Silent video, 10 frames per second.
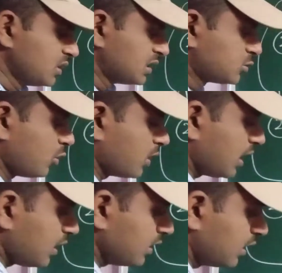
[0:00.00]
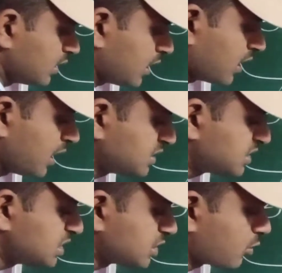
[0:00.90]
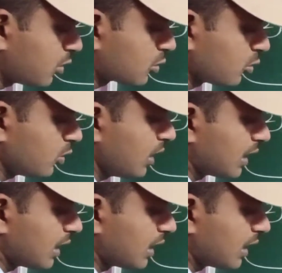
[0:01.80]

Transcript: so here the H is equal to